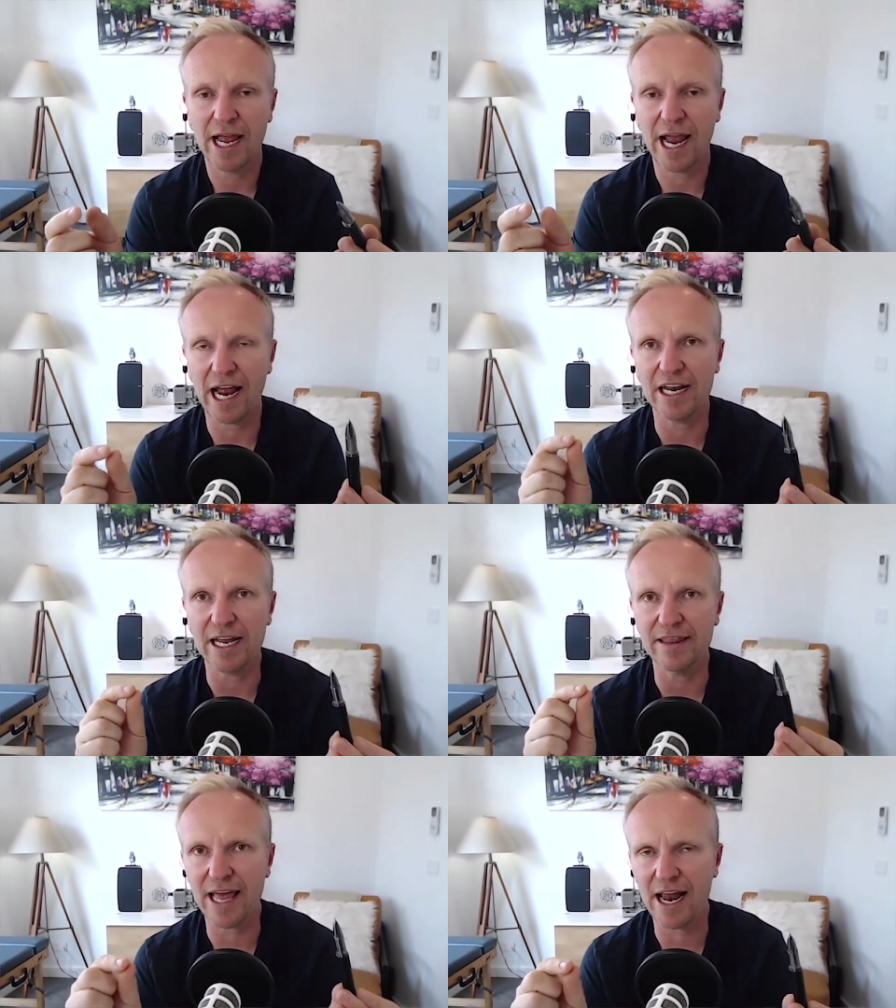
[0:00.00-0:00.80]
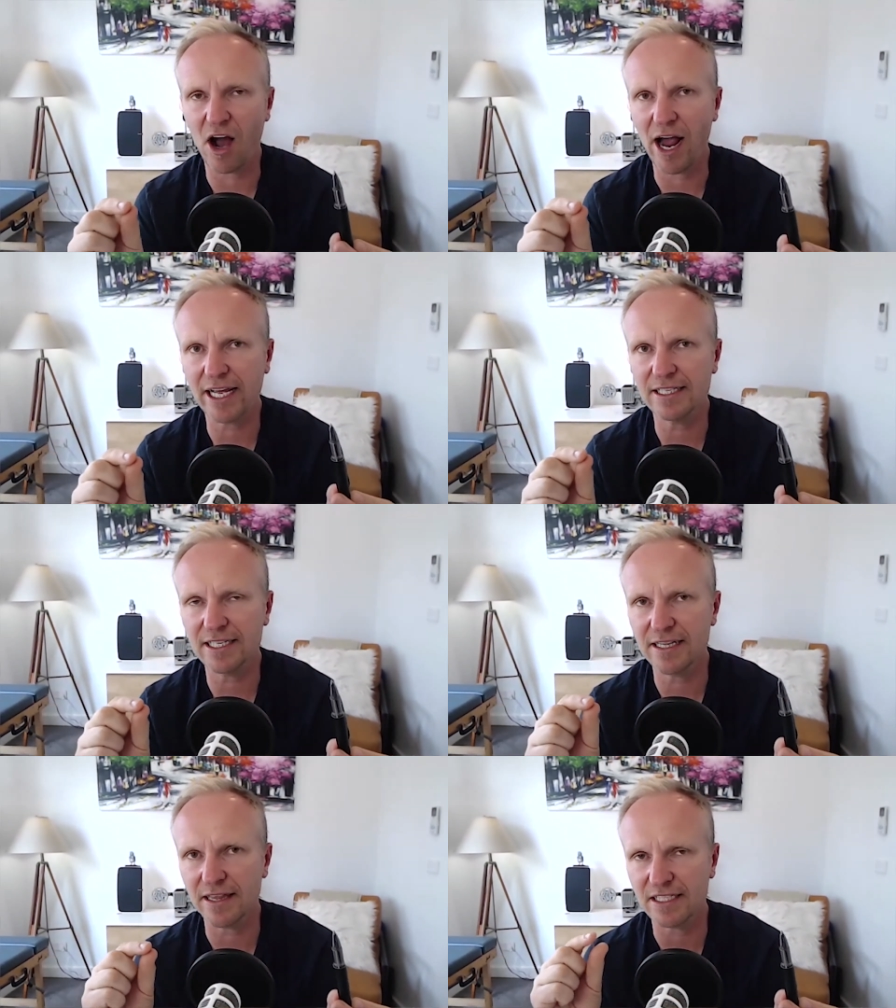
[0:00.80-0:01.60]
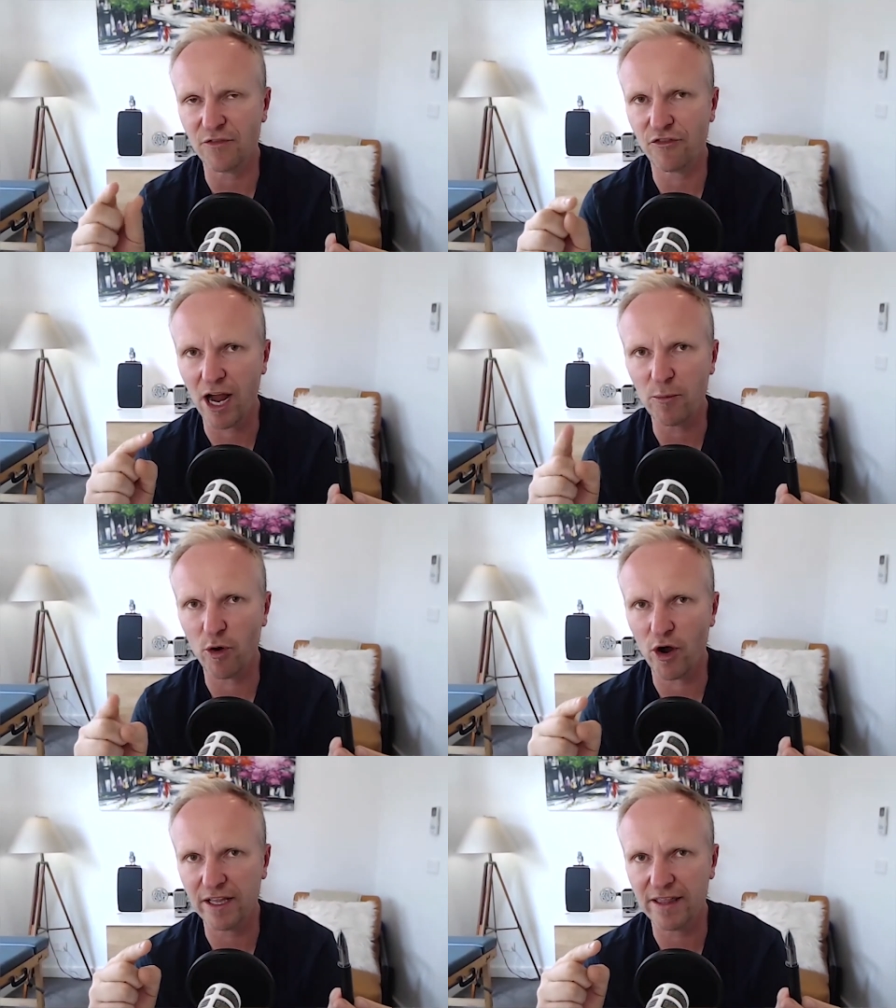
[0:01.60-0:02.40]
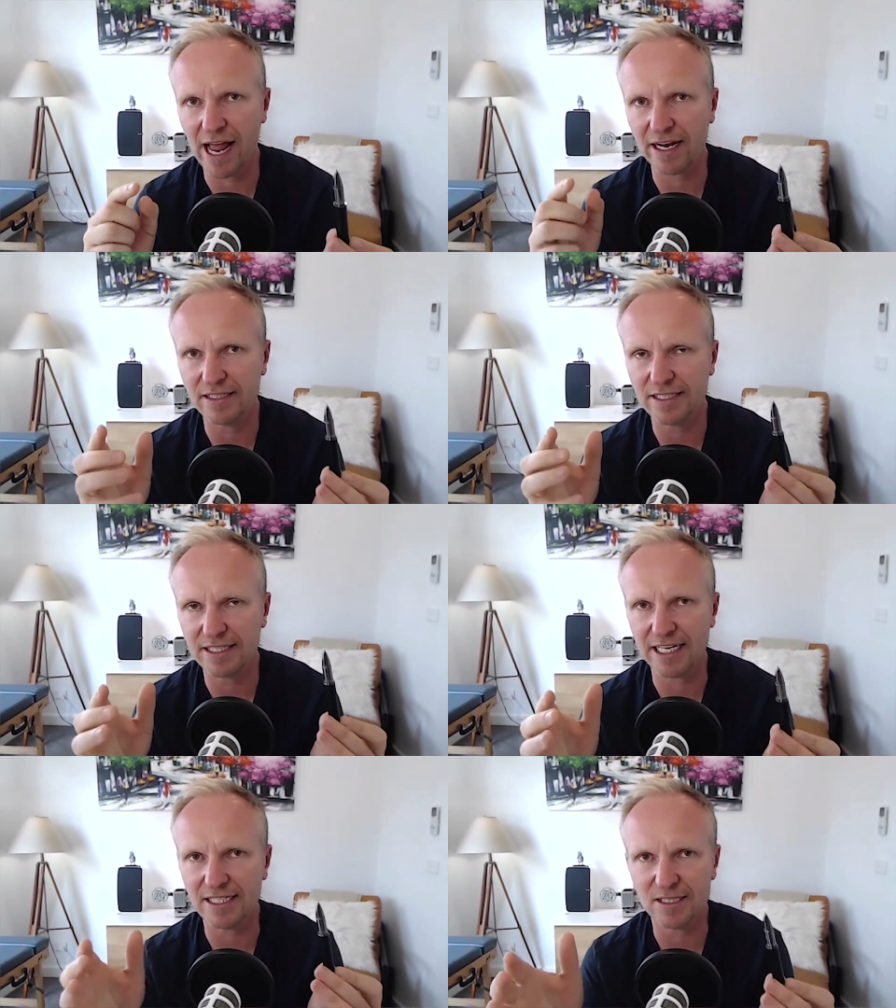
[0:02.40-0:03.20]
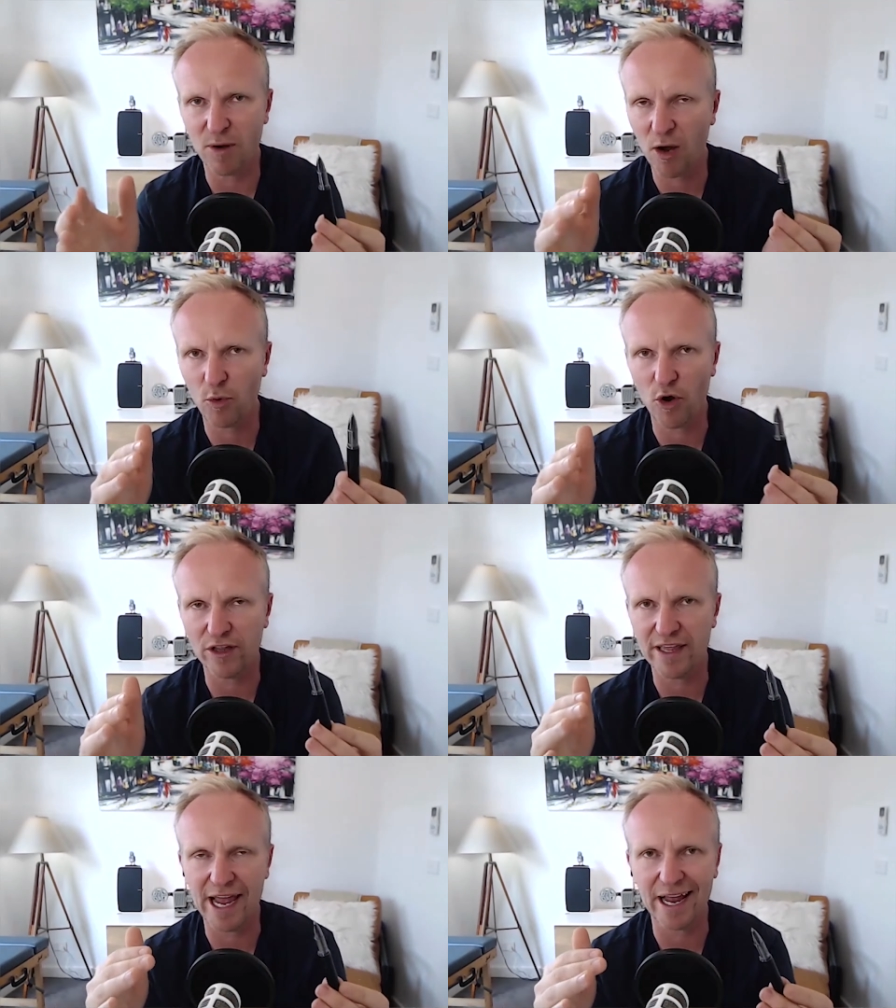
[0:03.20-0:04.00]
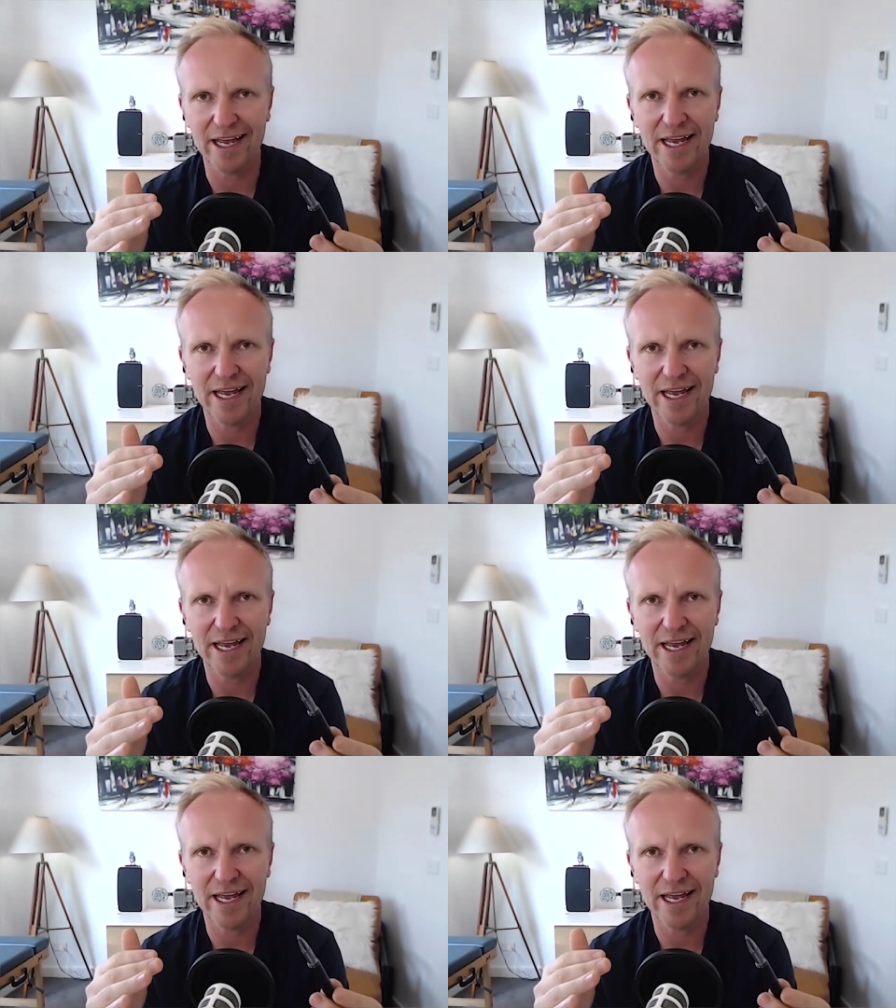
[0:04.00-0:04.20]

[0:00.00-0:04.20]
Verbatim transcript: And in that, I can see that there's a framework that seasons might work there.